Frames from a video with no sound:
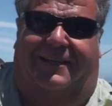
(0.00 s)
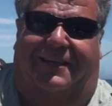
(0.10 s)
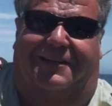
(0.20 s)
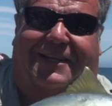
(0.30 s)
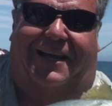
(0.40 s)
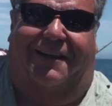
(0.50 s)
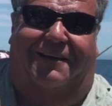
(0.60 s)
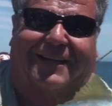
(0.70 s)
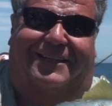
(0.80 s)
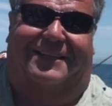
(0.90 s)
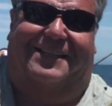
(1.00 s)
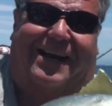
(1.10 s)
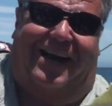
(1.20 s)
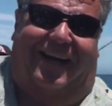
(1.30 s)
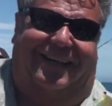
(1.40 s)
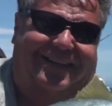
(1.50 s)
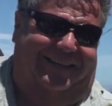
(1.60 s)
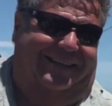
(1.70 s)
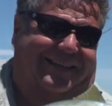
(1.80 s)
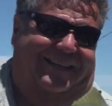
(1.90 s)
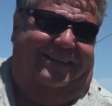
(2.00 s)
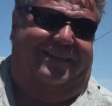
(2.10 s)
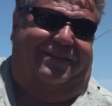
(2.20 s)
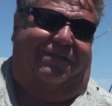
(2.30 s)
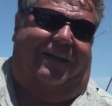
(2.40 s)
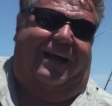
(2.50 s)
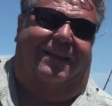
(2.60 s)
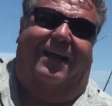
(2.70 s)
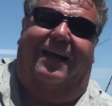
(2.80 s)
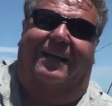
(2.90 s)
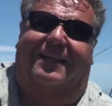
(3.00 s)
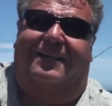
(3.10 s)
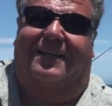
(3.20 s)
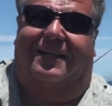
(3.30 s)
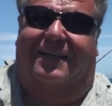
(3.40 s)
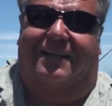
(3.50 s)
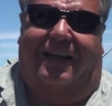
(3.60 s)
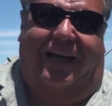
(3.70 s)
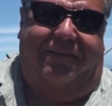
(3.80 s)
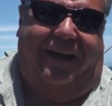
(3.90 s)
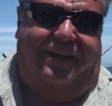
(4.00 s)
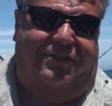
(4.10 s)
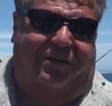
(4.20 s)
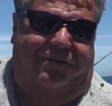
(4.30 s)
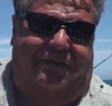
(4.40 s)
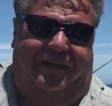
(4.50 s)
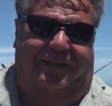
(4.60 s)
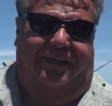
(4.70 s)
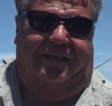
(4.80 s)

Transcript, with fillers: a little yellow I just caught. Just fly lining a live anchovy.